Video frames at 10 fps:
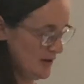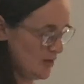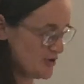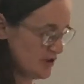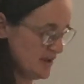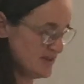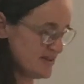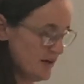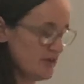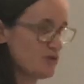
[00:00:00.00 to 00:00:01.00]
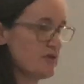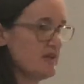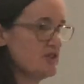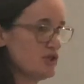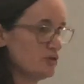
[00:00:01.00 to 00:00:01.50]
An opportunity to tell the truth
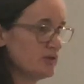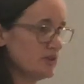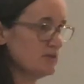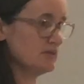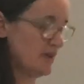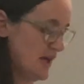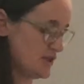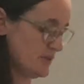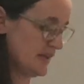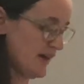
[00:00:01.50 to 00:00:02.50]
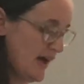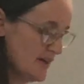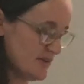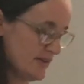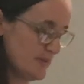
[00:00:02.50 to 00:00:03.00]
to your children and to
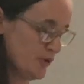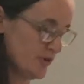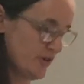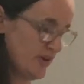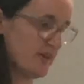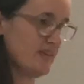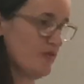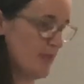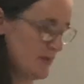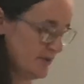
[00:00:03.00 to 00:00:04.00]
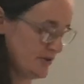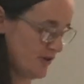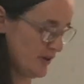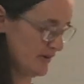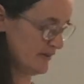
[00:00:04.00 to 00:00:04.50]
engage and support donor-conceived people and
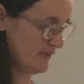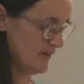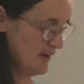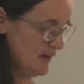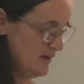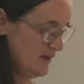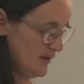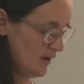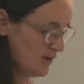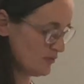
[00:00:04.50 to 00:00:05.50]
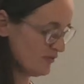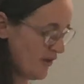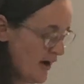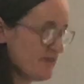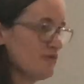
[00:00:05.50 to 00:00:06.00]
donors, and to
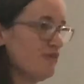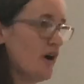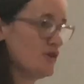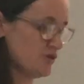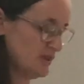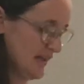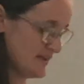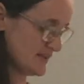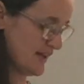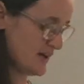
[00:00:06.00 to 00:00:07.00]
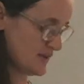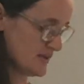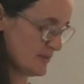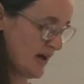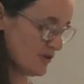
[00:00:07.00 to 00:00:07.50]
revise and fine-tune
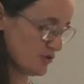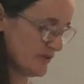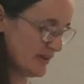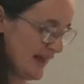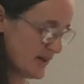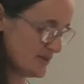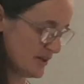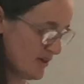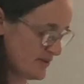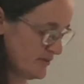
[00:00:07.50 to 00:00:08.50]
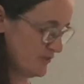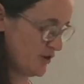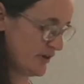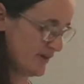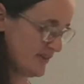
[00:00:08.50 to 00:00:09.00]
legislation to make sure that later generations of
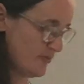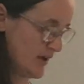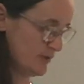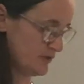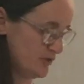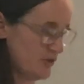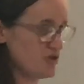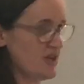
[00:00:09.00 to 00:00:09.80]
donor-conceived people do not